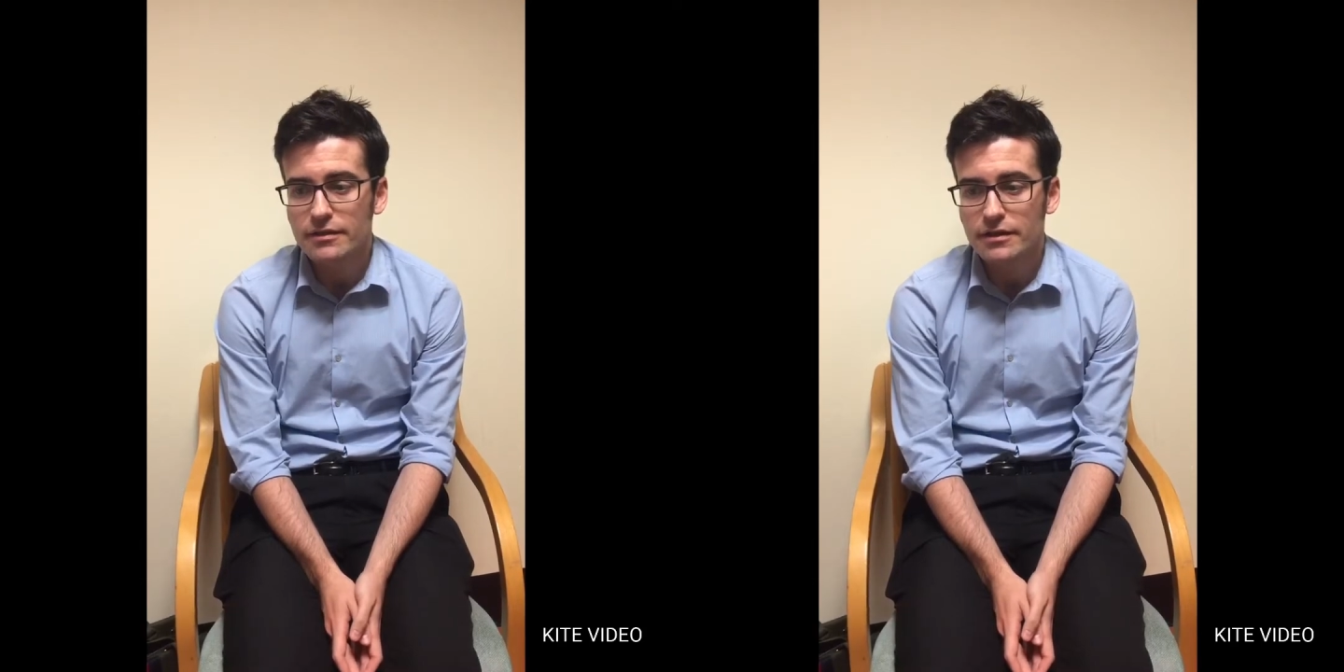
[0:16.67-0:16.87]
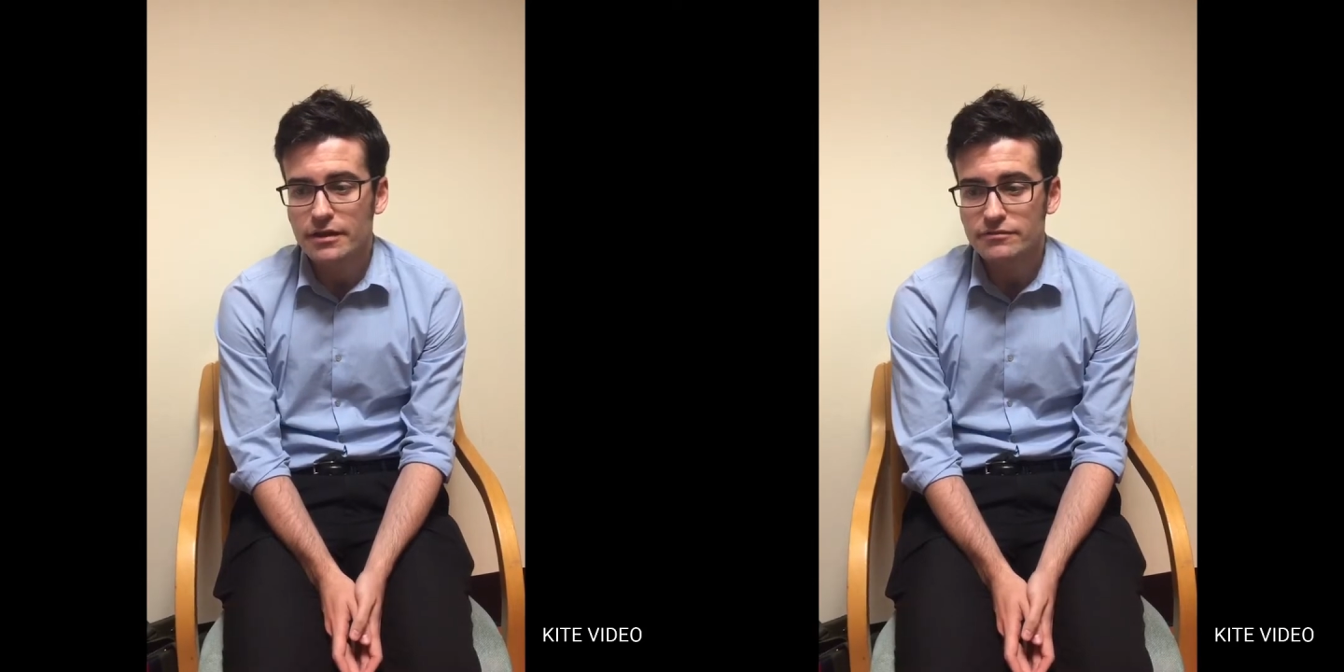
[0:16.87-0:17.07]

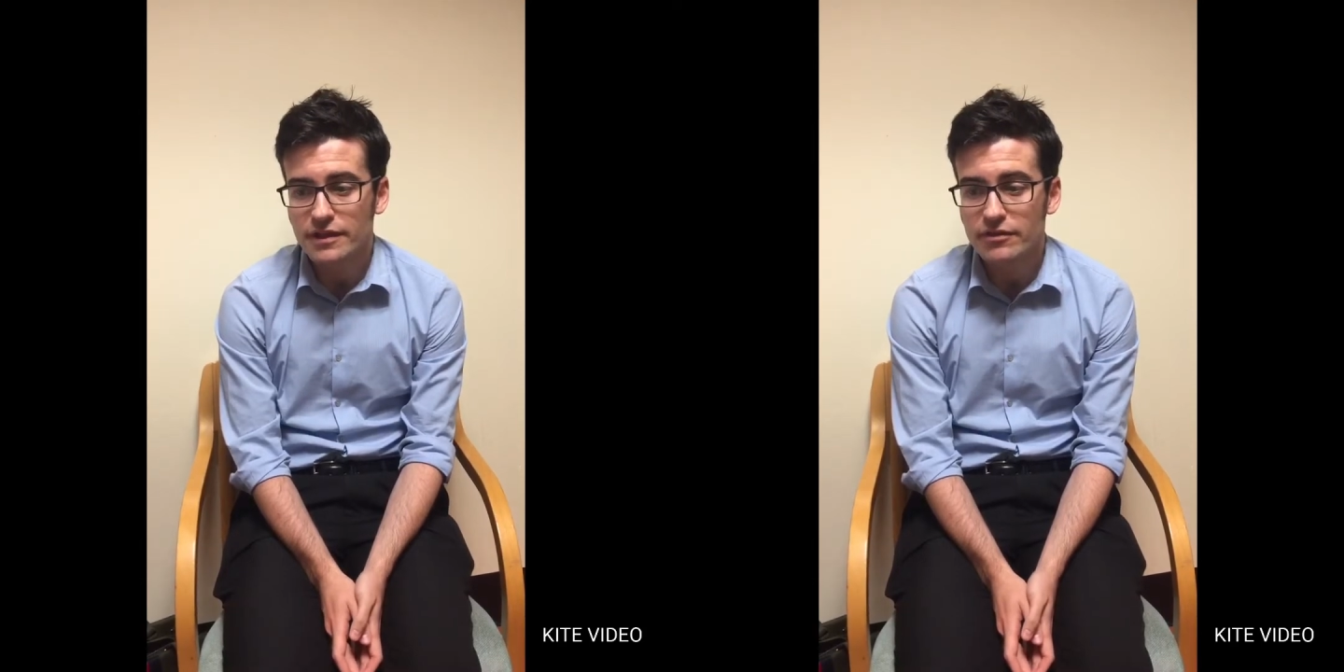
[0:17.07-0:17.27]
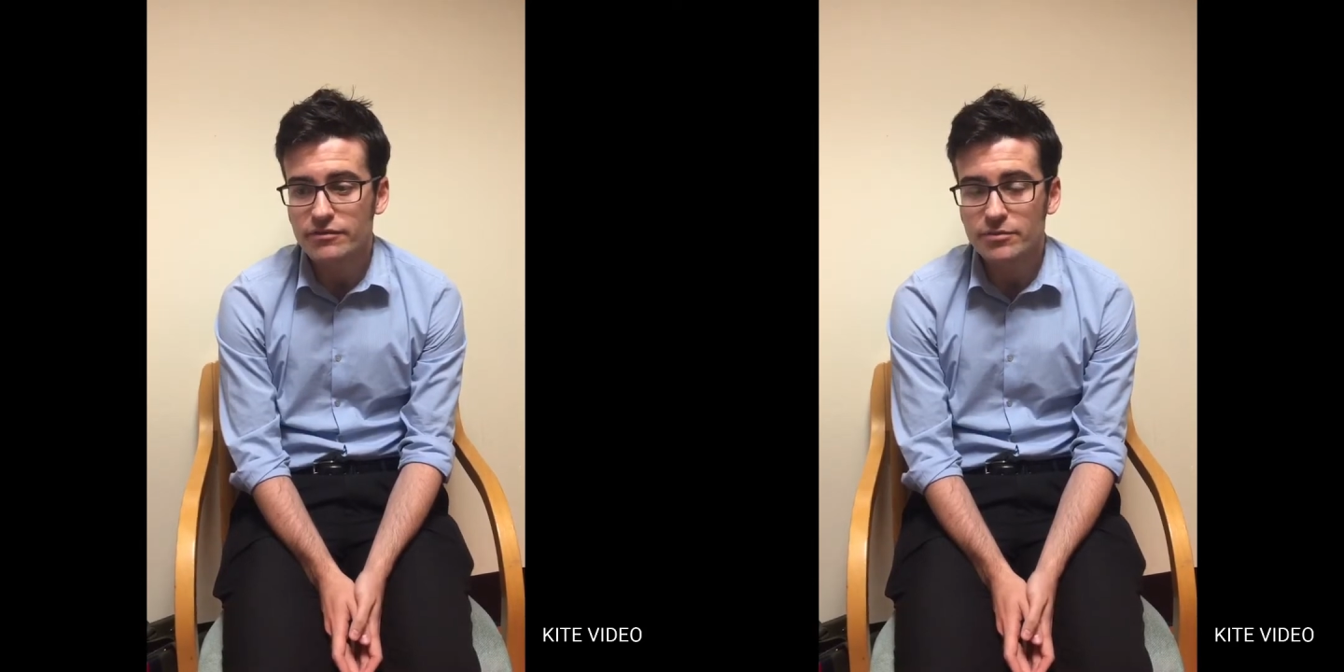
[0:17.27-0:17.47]
There have
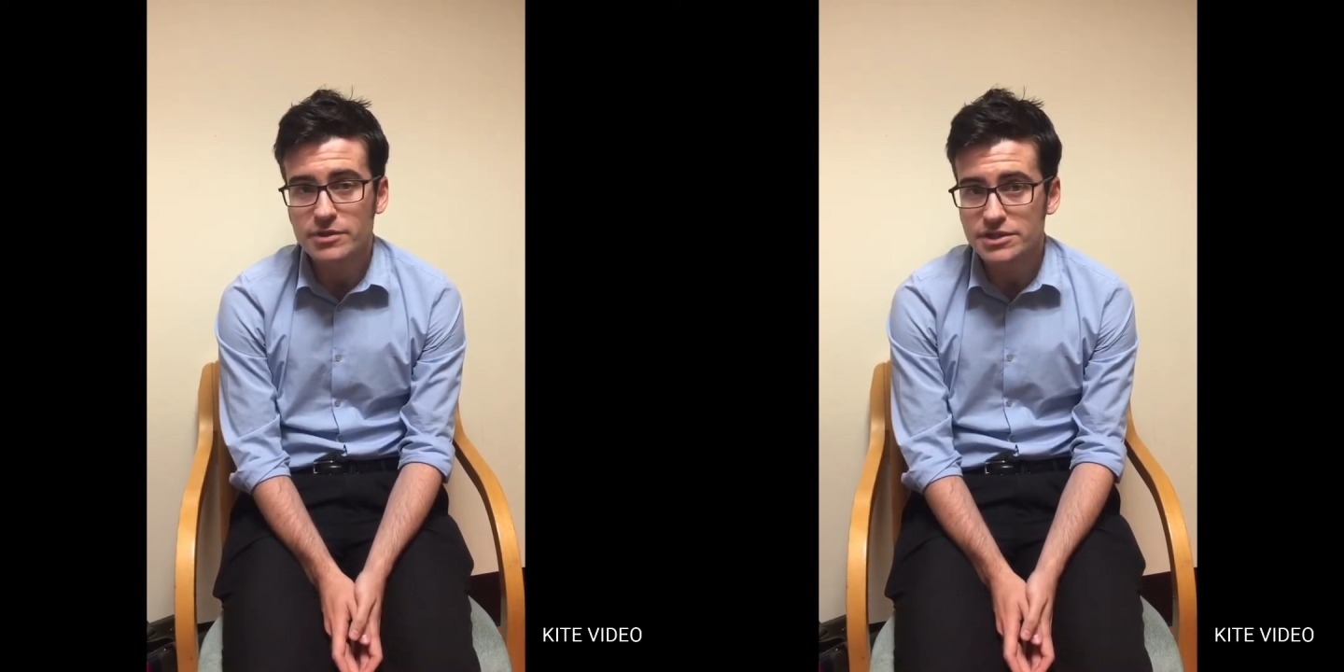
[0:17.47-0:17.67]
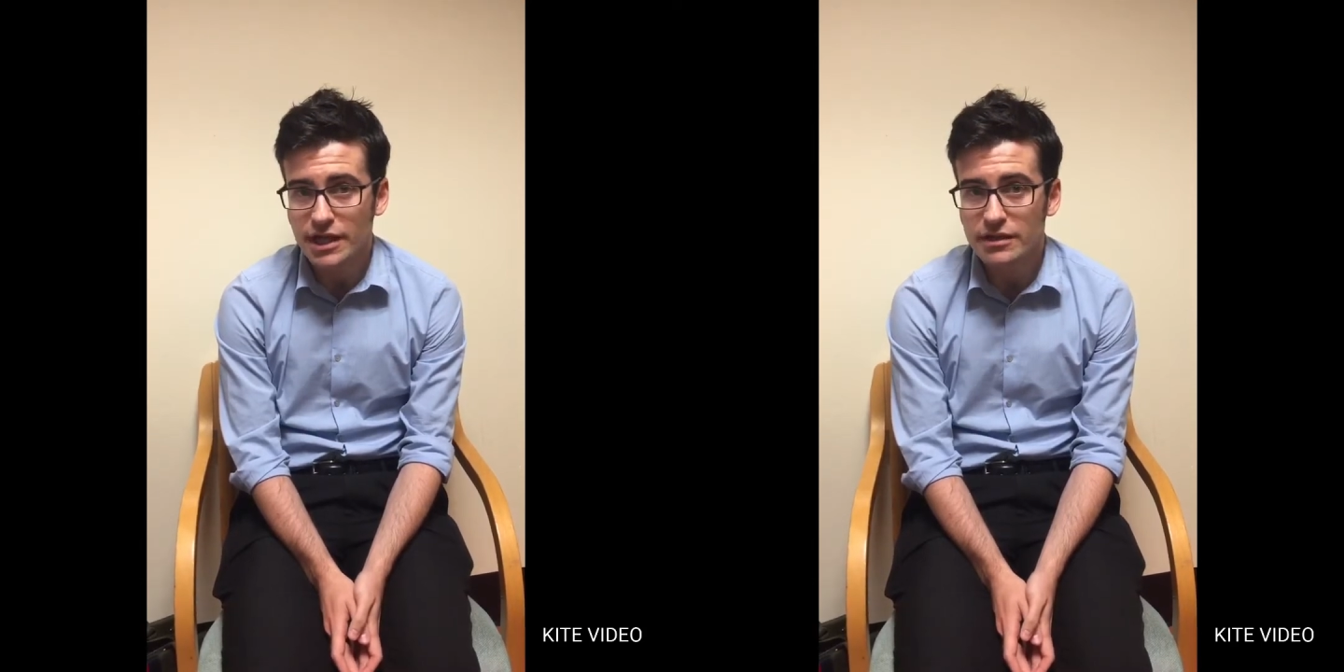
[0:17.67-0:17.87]
definitely
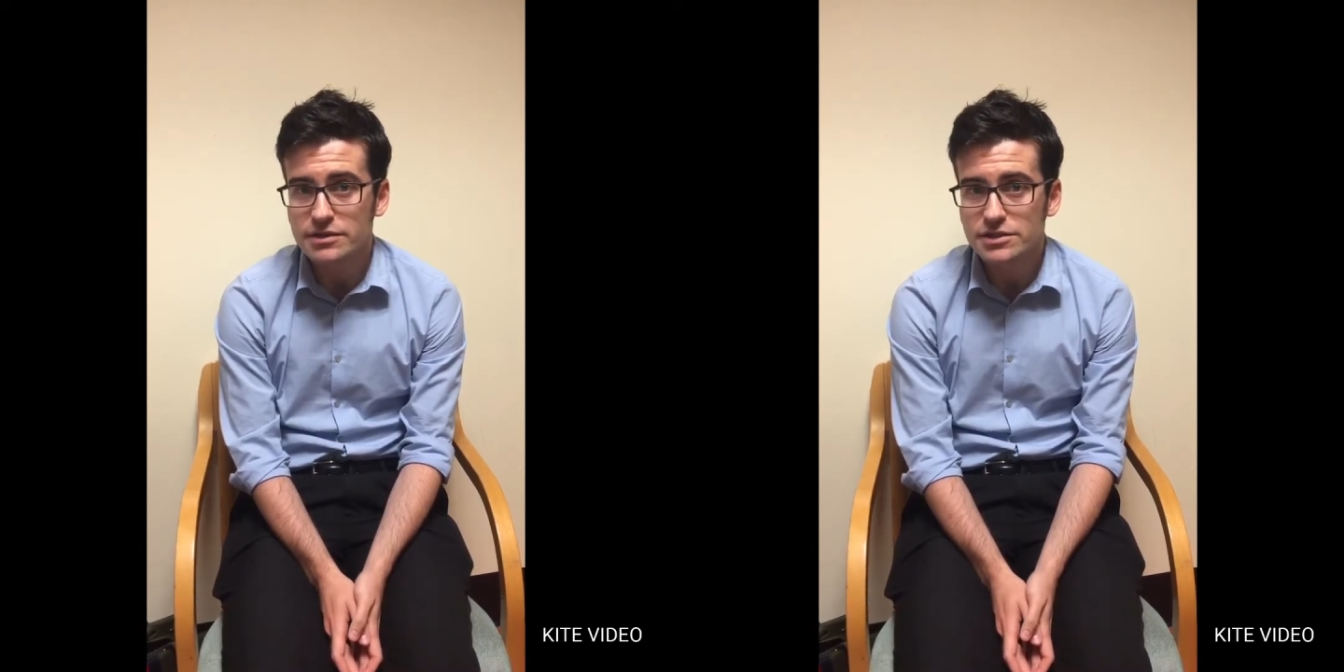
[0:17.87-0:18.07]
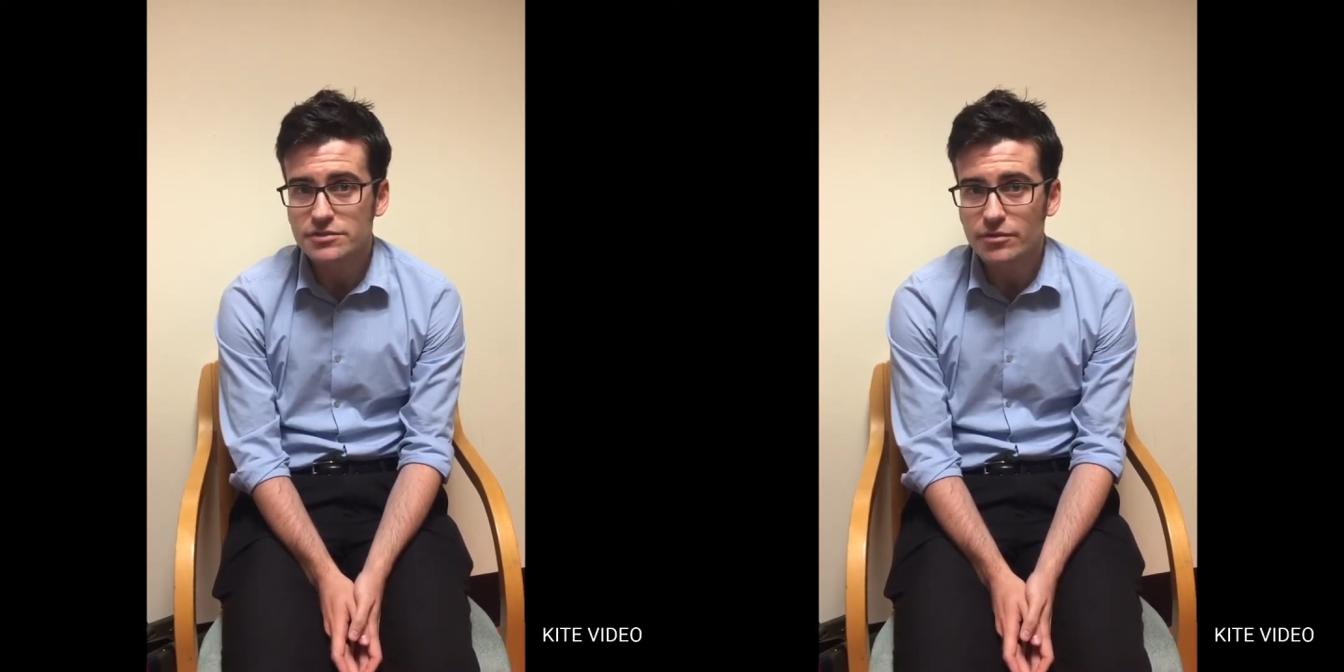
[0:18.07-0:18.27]
been challenges